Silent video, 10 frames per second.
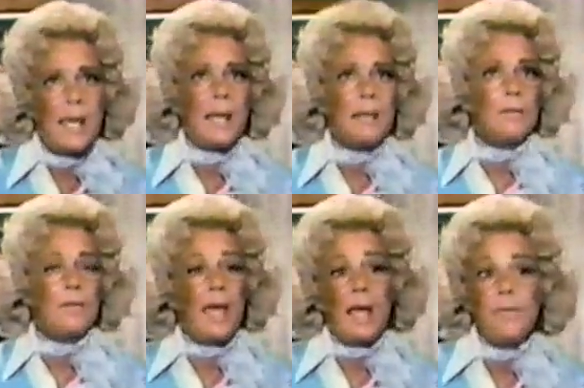to
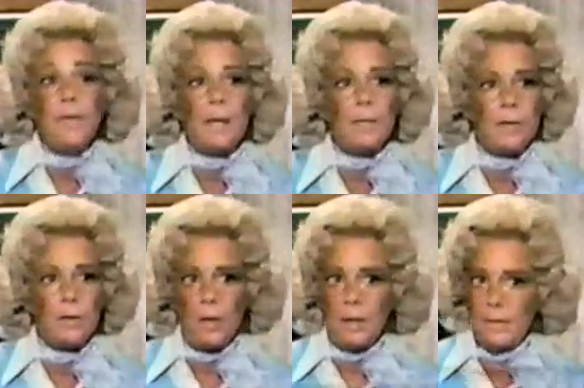handle the advent of
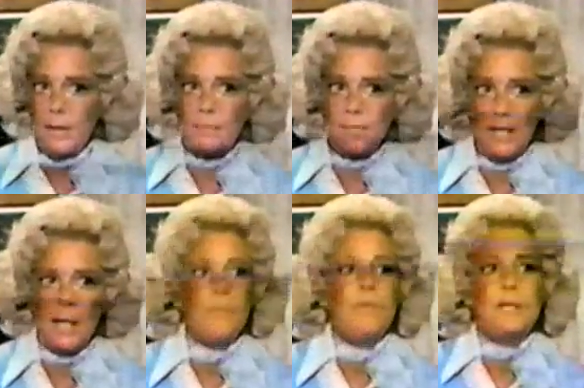the great thing of
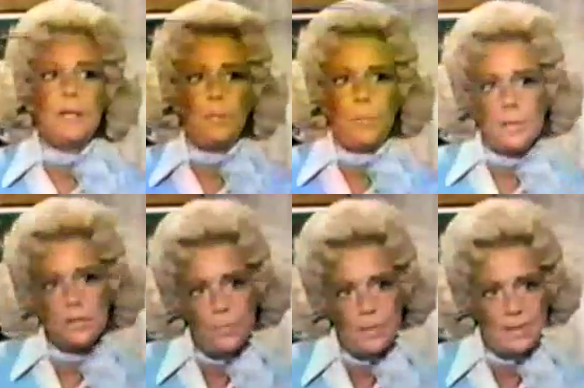television, the
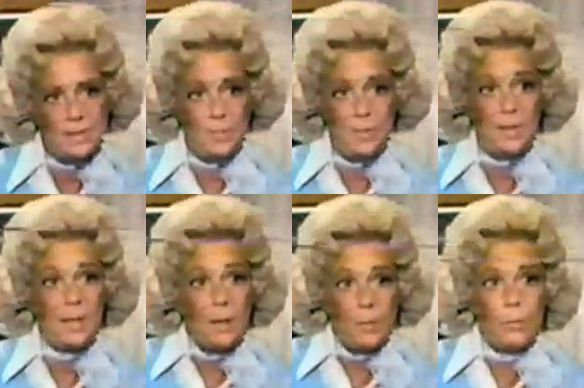picture business
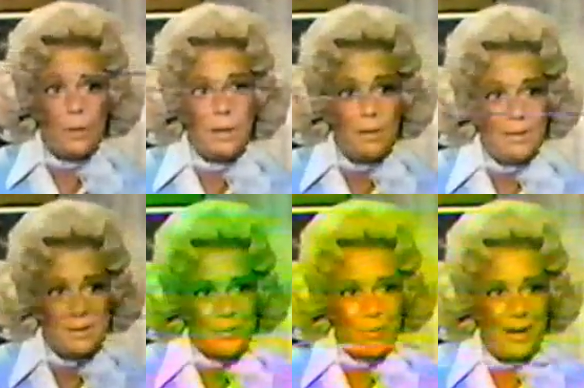being really
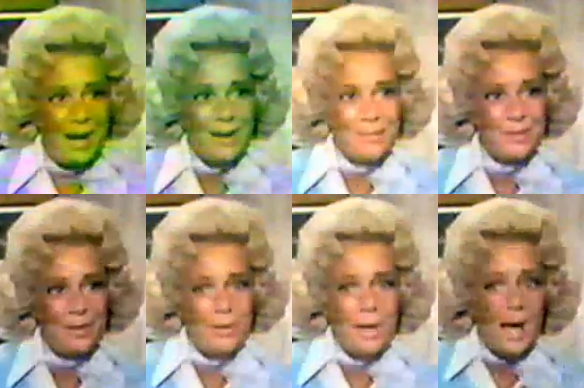on its way out,
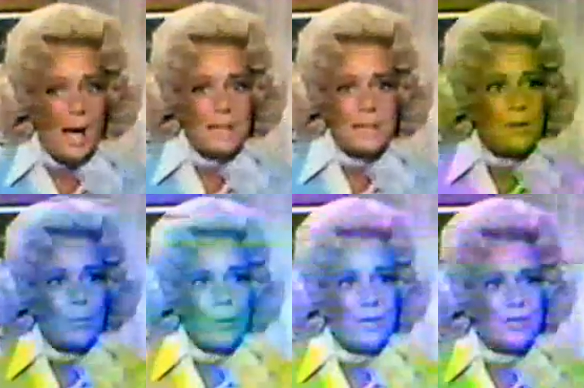you know. I
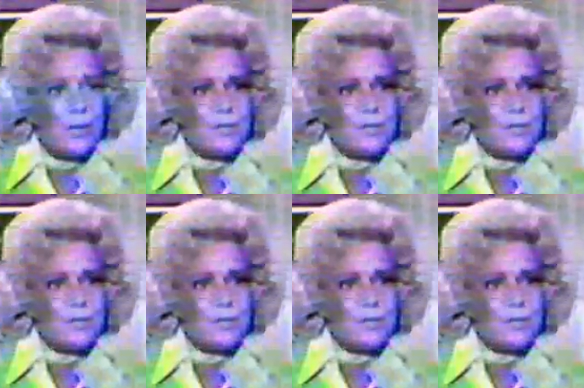didn't know where to